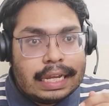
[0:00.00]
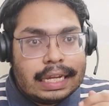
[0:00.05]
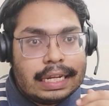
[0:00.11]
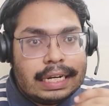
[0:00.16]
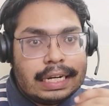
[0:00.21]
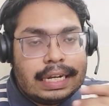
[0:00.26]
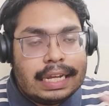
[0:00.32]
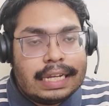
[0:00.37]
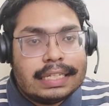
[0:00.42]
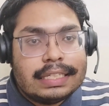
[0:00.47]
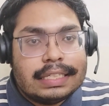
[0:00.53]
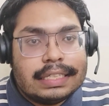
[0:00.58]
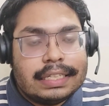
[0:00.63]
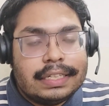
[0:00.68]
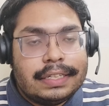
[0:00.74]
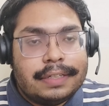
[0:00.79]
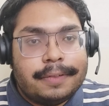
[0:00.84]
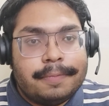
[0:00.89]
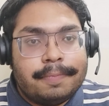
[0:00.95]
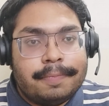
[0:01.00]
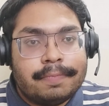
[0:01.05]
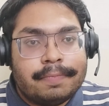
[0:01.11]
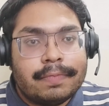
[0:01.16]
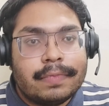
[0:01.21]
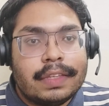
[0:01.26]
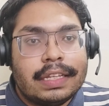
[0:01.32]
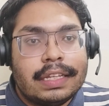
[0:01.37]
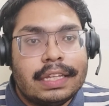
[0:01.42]
it has
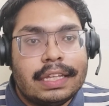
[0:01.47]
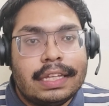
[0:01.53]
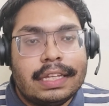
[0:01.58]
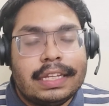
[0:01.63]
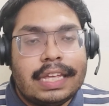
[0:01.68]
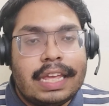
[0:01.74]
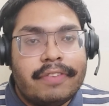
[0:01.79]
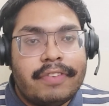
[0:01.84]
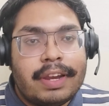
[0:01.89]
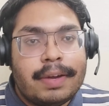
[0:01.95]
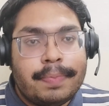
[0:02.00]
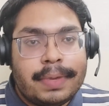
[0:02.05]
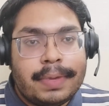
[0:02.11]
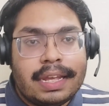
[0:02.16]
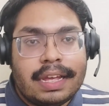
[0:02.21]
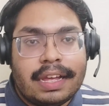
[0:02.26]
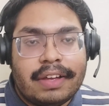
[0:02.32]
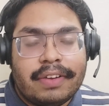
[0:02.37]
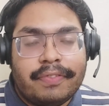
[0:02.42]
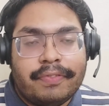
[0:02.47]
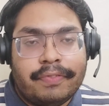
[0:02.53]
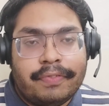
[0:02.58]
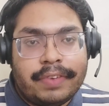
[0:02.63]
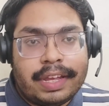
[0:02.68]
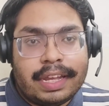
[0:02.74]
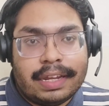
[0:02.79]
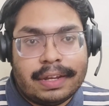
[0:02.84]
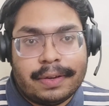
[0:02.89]
given me a
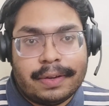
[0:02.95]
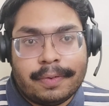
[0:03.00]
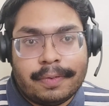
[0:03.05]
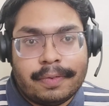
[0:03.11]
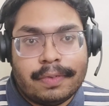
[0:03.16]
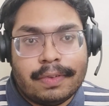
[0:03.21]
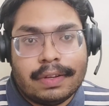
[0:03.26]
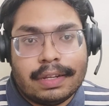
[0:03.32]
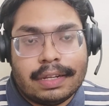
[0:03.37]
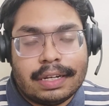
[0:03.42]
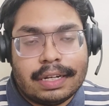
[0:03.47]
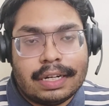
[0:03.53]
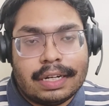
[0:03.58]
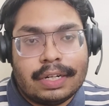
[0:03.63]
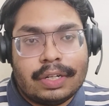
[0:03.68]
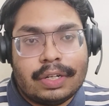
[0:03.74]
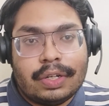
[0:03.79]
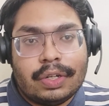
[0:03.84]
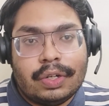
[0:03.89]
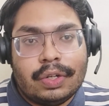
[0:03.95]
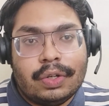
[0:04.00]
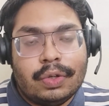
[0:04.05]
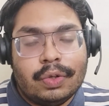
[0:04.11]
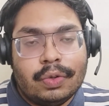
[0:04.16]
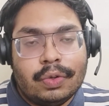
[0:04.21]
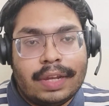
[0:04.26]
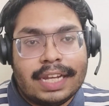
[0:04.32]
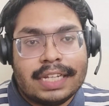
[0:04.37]
way
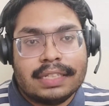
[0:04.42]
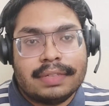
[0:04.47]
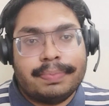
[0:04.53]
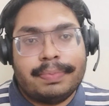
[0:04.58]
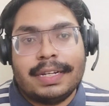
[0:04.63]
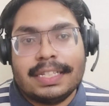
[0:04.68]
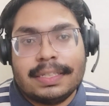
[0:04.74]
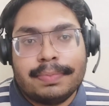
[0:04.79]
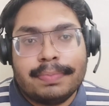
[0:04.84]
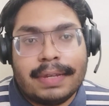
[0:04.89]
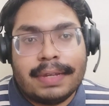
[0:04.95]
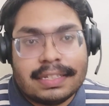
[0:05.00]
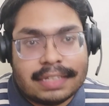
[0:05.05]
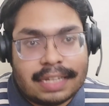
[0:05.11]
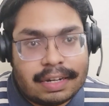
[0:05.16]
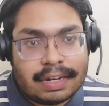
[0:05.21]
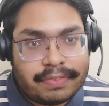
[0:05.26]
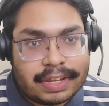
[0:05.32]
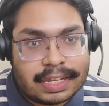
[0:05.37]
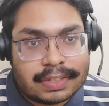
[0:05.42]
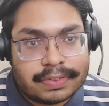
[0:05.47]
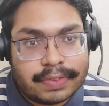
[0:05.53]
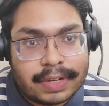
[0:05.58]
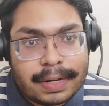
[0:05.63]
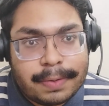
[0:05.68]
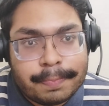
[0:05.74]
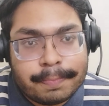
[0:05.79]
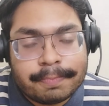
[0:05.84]
to express myself as
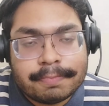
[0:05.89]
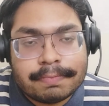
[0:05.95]
well.